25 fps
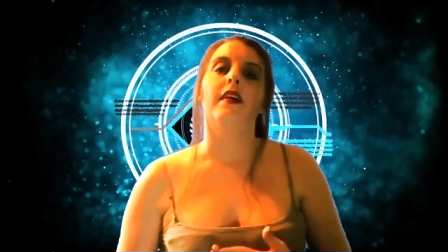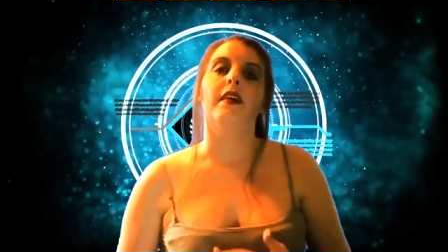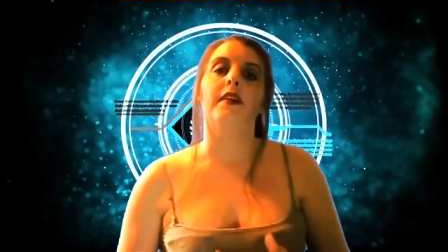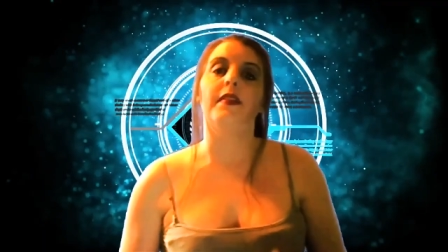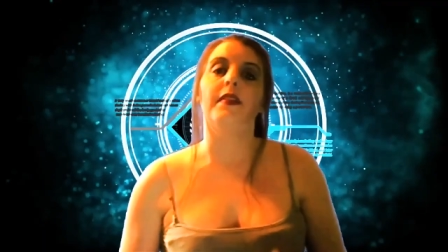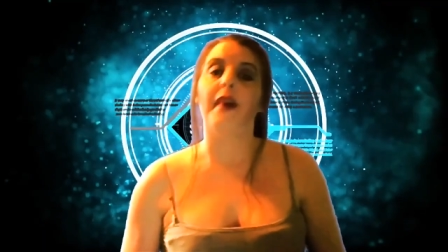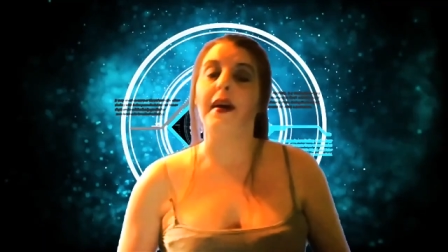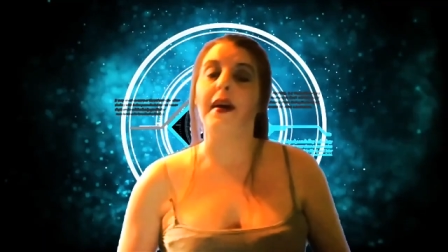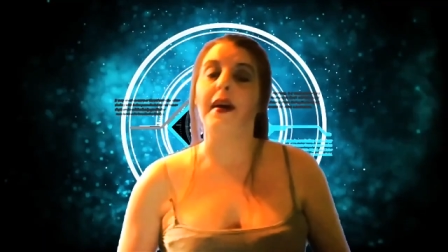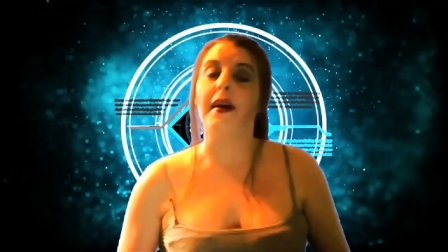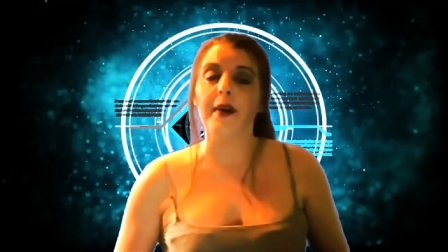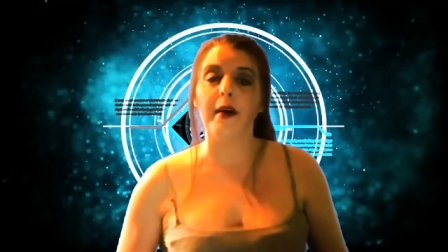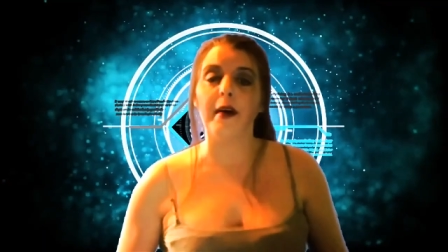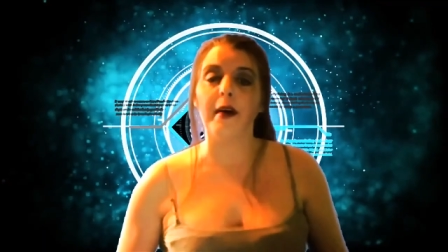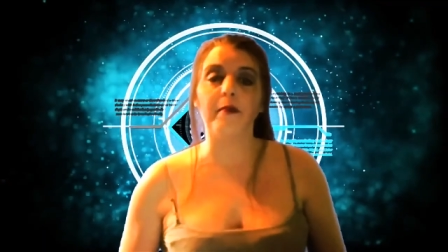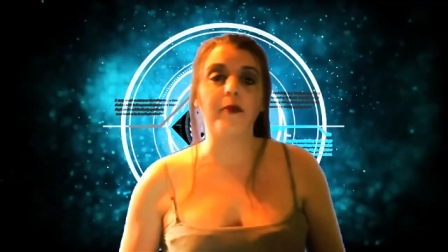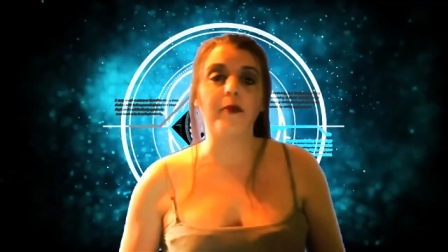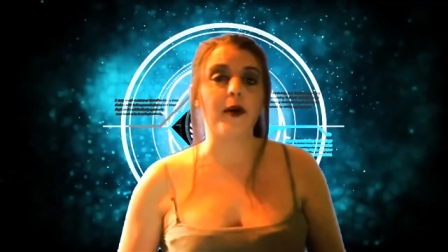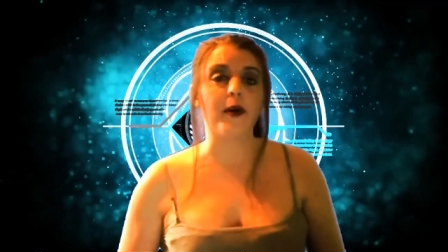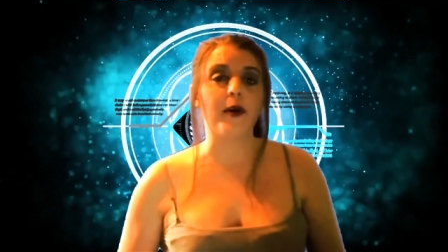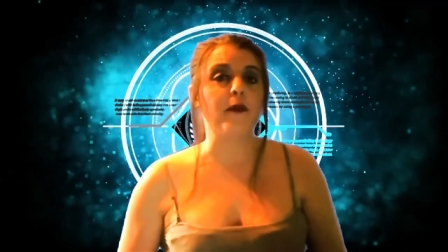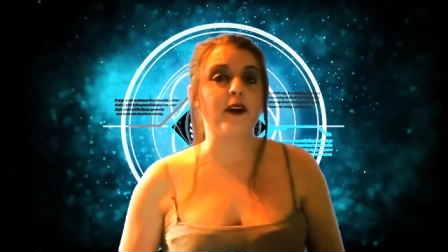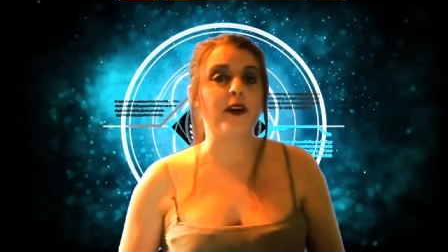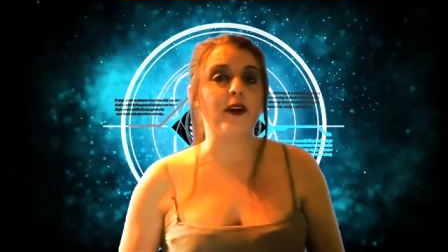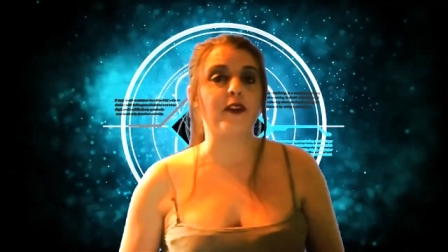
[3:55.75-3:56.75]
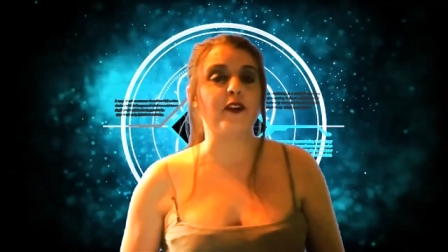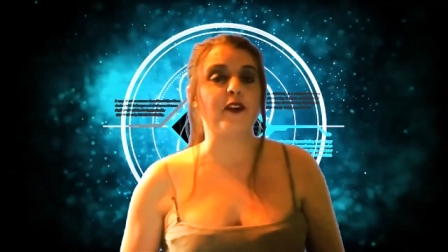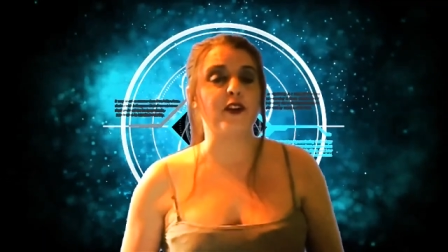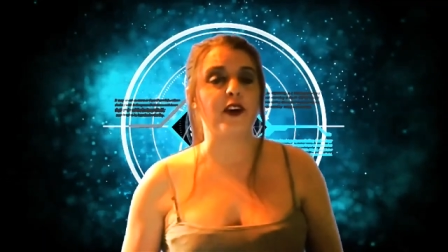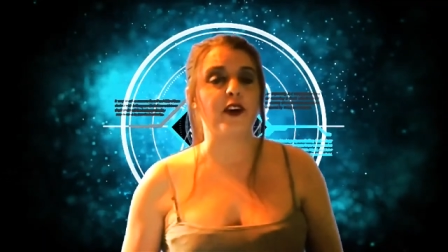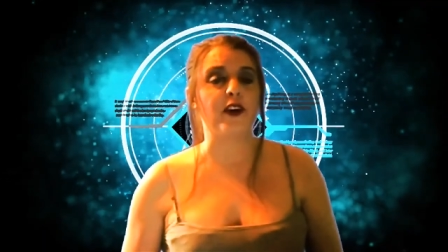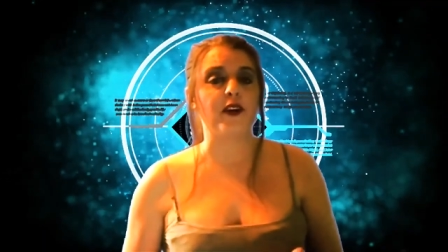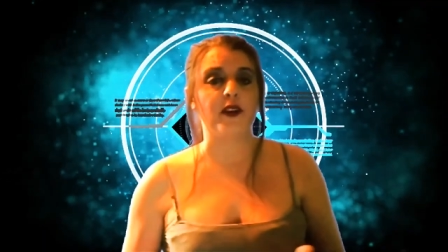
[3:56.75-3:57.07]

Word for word: They claim their picture